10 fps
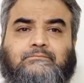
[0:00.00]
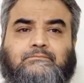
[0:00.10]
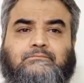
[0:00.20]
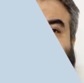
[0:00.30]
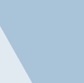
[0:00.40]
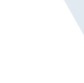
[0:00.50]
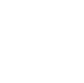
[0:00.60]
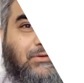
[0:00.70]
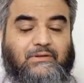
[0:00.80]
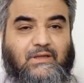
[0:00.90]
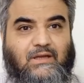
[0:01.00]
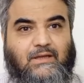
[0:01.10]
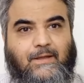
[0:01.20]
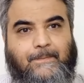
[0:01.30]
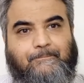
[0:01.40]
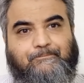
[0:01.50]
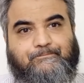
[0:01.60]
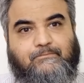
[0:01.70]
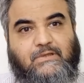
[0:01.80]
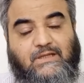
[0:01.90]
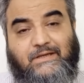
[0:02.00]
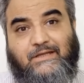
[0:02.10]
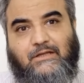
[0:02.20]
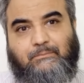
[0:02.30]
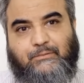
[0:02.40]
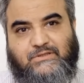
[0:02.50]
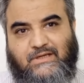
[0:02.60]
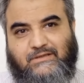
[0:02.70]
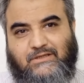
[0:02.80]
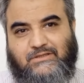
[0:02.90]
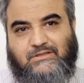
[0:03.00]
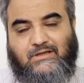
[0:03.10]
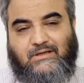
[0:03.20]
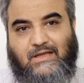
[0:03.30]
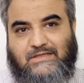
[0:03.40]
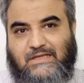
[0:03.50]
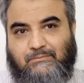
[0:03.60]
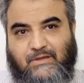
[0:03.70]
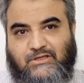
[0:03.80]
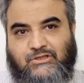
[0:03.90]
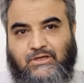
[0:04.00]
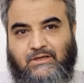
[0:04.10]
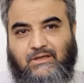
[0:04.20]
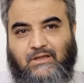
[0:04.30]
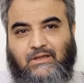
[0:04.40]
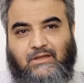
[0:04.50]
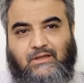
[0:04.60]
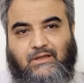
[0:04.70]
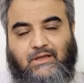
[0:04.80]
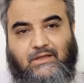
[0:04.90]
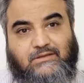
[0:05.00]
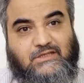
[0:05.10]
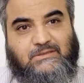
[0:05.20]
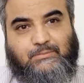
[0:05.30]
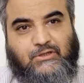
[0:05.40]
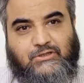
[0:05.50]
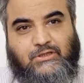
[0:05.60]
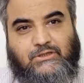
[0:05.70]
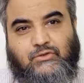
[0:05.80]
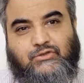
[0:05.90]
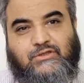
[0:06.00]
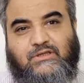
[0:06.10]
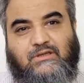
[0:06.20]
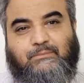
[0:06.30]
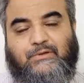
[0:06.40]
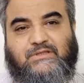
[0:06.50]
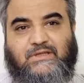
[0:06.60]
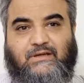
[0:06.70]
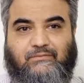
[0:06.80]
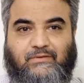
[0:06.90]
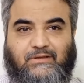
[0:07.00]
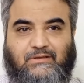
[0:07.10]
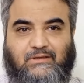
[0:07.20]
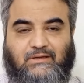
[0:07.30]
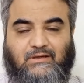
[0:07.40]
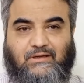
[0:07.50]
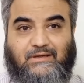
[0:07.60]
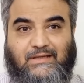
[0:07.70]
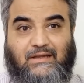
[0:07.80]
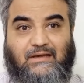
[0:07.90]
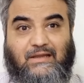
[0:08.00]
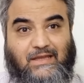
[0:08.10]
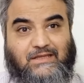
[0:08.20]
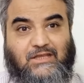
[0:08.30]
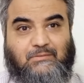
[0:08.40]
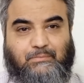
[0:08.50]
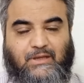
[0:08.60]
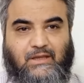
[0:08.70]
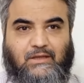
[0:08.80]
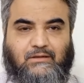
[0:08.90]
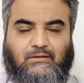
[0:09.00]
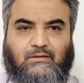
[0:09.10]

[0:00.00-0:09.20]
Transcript: Talk about the clinical presentation. As I mentioned, these patients usually present with dull aching pain.